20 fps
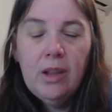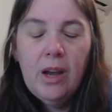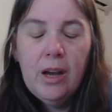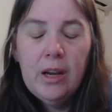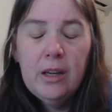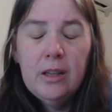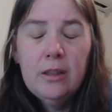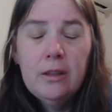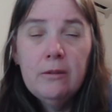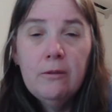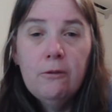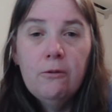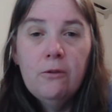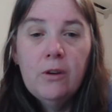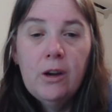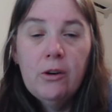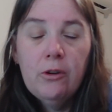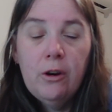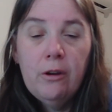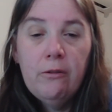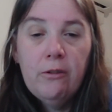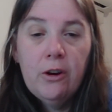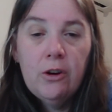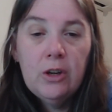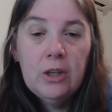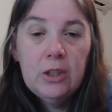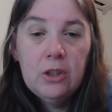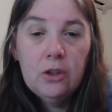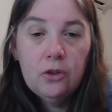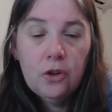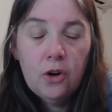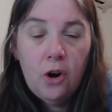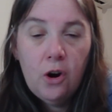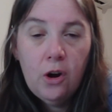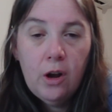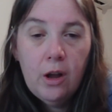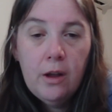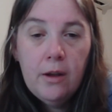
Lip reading: That is very, very strong.